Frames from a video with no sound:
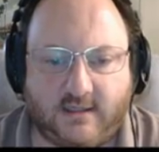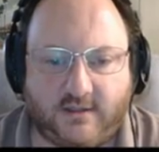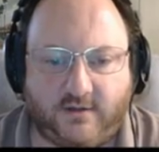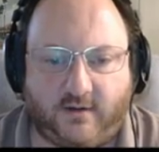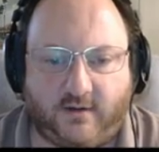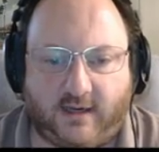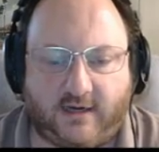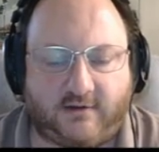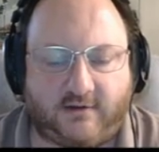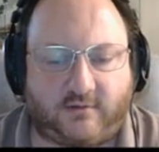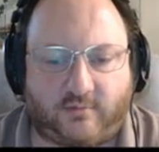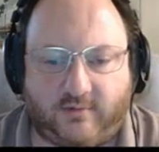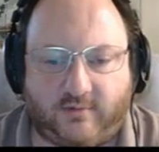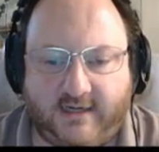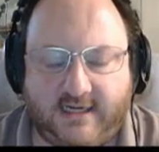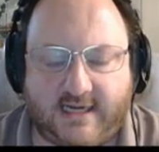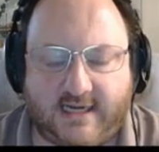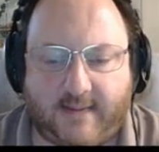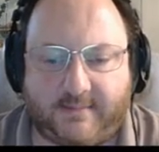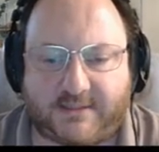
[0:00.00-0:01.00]
You get a
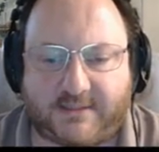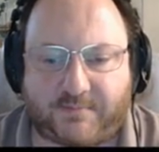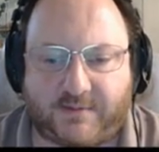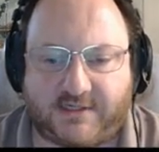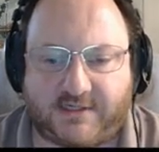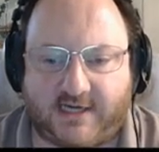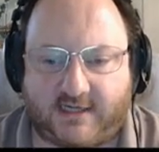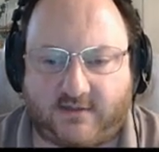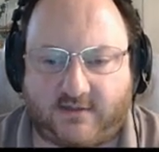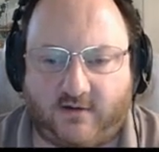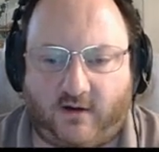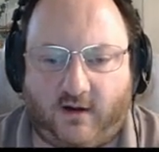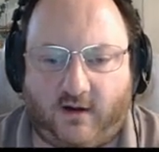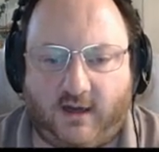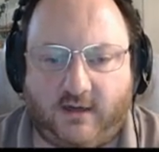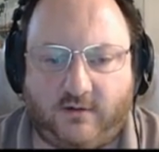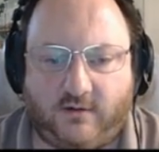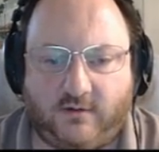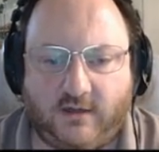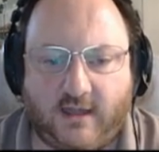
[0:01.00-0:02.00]
3 damage
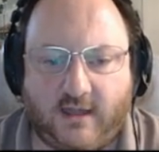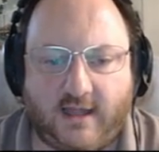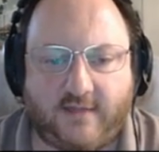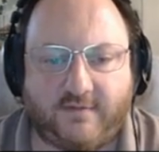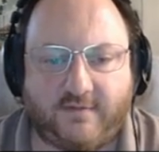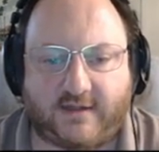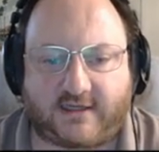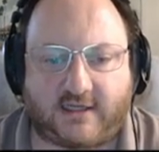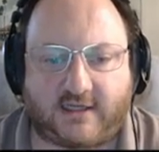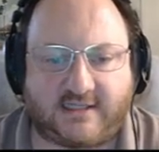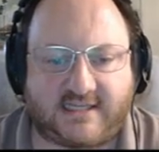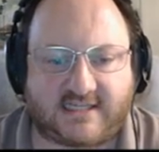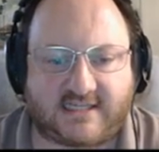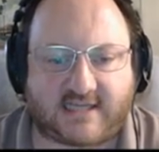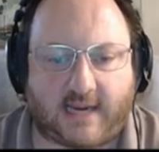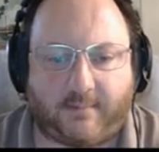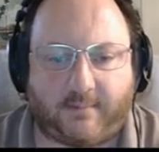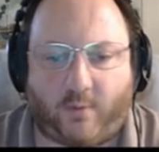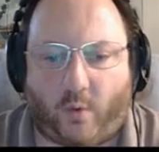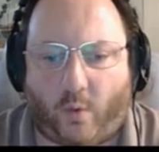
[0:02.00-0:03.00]
projectile that could
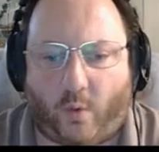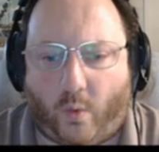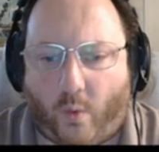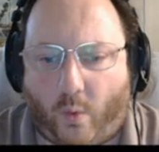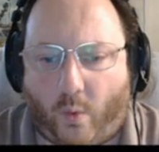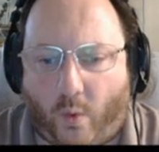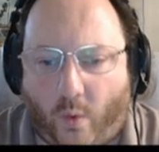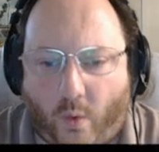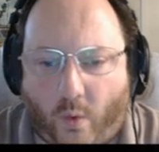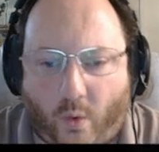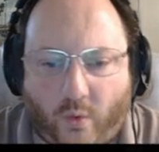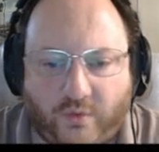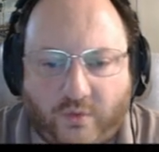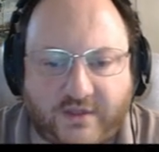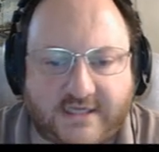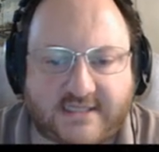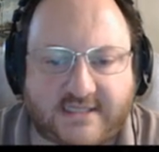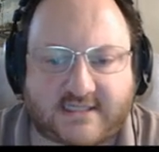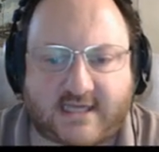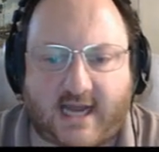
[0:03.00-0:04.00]
disable all
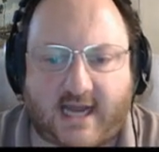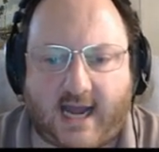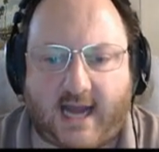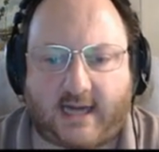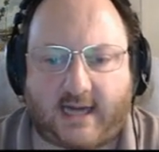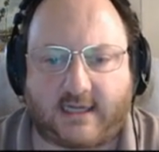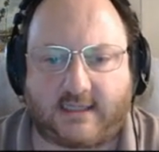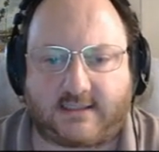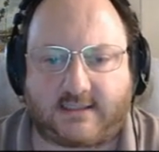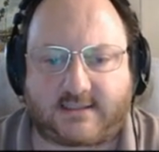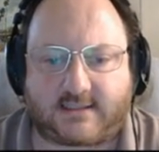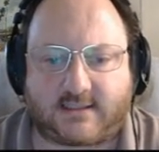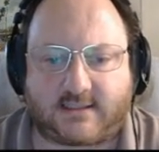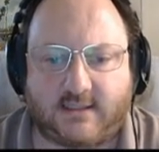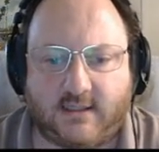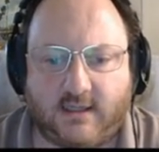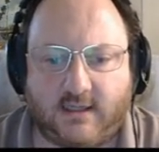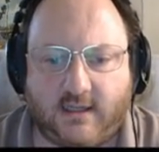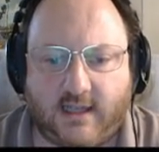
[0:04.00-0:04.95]
these targets